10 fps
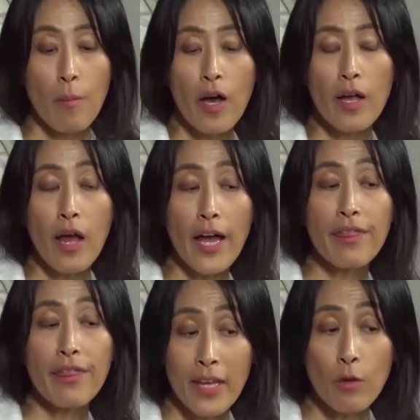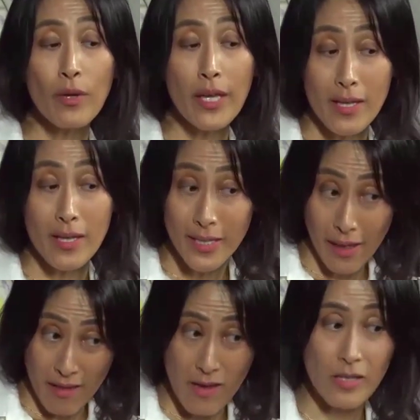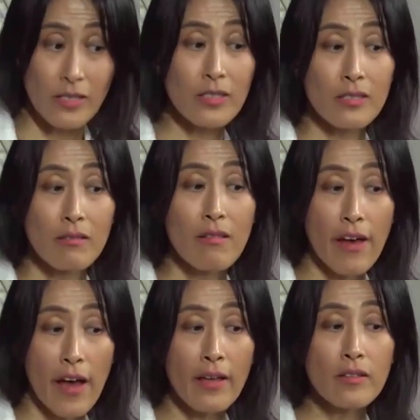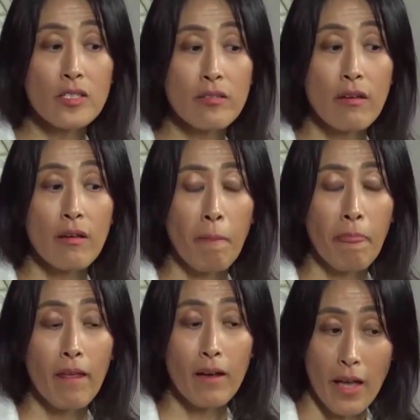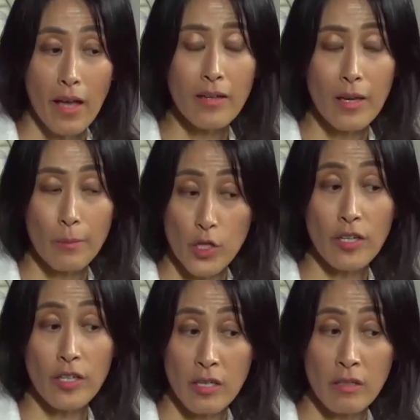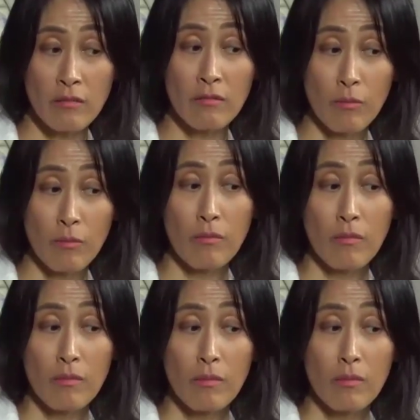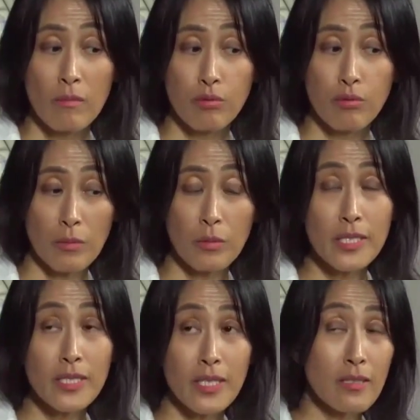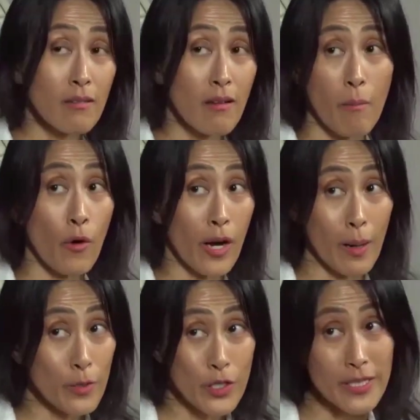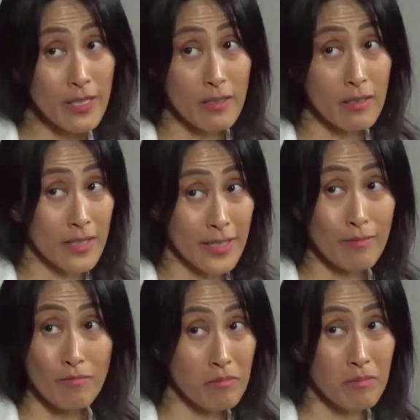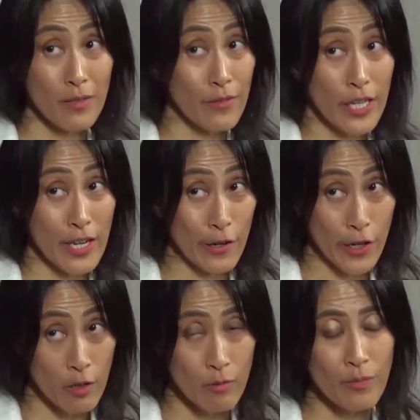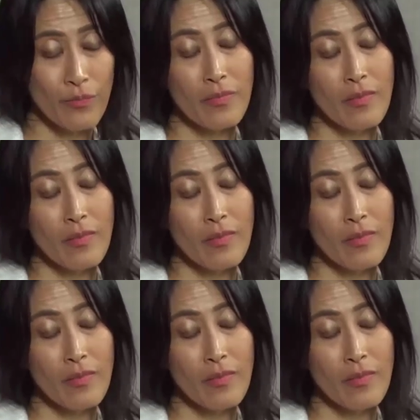But I think we can say this that, again, Kim Jong un probably sees a lot more options than he did even a year ago.